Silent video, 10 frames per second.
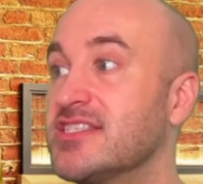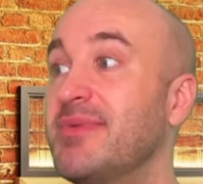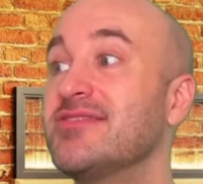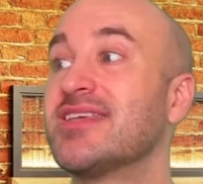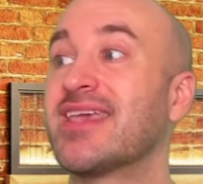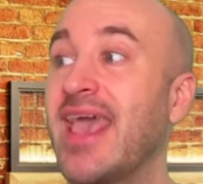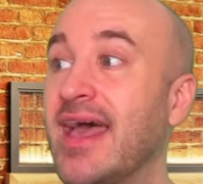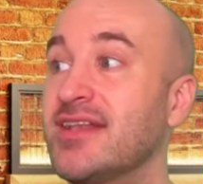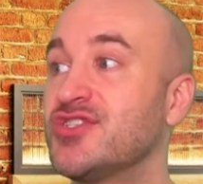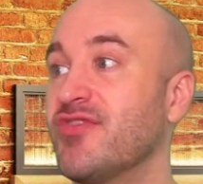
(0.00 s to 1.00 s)
Smells
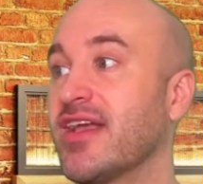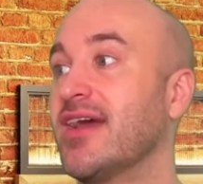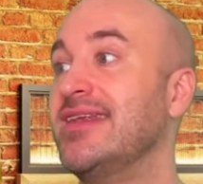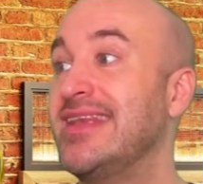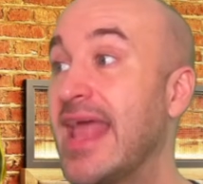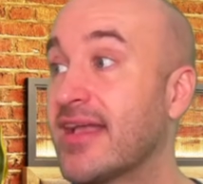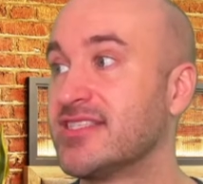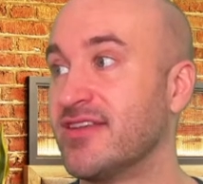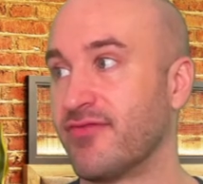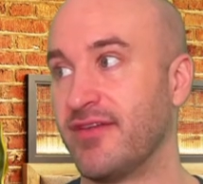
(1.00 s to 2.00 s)
can trigger
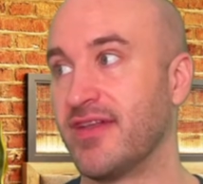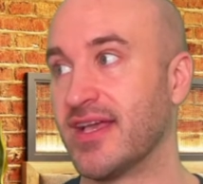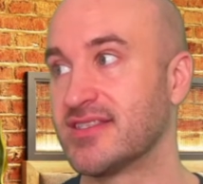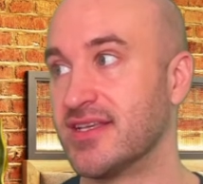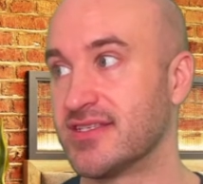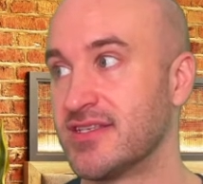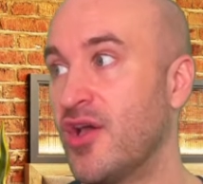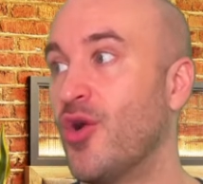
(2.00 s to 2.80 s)
negative reflexes